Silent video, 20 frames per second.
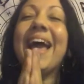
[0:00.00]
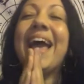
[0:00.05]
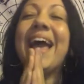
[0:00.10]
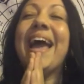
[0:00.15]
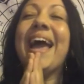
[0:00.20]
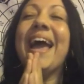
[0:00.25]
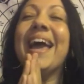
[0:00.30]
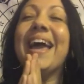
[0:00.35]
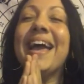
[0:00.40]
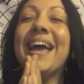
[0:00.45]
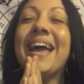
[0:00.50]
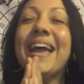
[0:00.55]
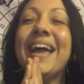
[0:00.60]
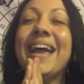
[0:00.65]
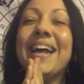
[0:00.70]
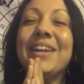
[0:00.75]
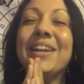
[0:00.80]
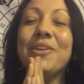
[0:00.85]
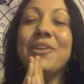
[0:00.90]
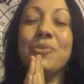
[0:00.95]

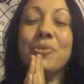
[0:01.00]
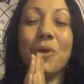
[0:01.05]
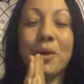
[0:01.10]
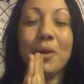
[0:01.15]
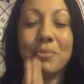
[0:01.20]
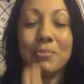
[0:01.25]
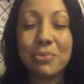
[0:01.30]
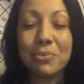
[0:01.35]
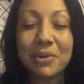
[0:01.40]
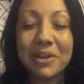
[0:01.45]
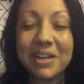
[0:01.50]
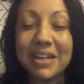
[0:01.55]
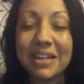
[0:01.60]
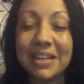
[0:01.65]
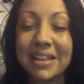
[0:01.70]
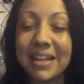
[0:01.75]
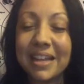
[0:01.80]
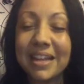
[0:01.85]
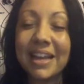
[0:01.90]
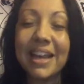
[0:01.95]
and you are
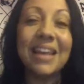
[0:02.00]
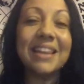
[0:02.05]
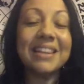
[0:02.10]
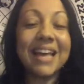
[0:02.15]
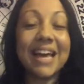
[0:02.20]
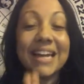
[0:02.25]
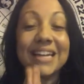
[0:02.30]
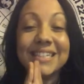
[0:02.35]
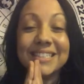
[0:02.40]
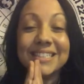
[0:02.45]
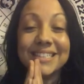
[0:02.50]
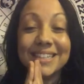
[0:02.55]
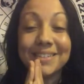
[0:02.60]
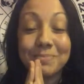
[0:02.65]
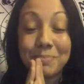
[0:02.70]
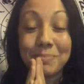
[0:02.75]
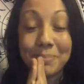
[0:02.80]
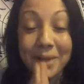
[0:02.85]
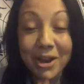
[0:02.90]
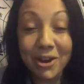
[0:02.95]
breathing, and that is a
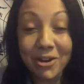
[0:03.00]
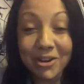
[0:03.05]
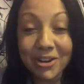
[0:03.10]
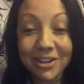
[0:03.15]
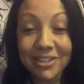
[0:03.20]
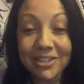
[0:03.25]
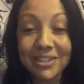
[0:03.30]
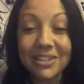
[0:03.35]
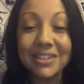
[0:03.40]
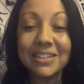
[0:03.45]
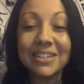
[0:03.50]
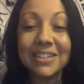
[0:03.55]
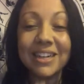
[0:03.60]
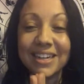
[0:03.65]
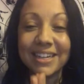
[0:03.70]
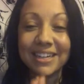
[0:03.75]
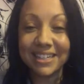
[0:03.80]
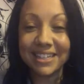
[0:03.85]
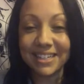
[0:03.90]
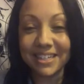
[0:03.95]
miracle and
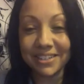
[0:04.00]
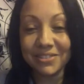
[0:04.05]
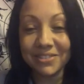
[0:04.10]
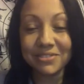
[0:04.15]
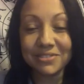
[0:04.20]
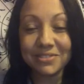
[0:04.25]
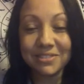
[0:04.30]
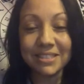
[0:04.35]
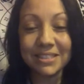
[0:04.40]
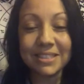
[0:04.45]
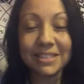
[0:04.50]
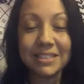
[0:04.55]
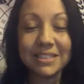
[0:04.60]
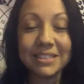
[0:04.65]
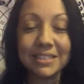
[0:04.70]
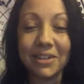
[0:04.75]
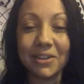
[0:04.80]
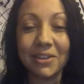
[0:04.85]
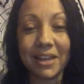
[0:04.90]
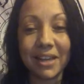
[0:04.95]
a gift.
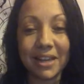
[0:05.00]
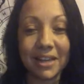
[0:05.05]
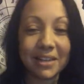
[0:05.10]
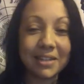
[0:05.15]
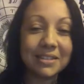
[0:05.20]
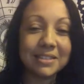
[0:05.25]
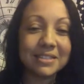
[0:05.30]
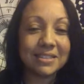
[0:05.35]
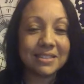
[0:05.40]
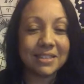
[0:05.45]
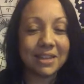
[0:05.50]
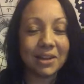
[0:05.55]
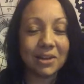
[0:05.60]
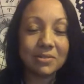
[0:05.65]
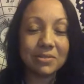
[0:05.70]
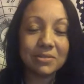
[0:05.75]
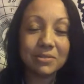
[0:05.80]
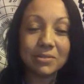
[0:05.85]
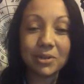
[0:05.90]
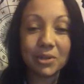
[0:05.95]
Okay, so
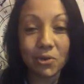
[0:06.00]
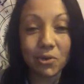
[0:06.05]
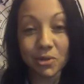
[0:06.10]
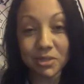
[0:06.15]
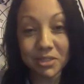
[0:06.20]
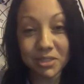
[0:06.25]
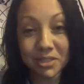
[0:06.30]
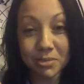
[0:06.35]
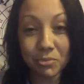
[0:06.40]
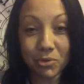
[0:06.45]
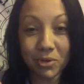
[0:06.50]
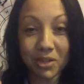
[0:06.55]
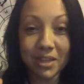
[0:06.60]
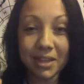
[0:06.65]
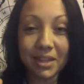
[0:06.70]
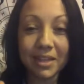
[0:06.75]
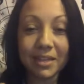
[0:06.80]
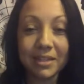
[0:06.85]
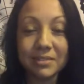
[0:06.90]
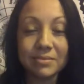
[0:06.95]
we're going to breathe
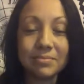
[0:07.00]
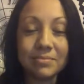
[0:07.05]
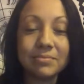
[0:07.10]
in.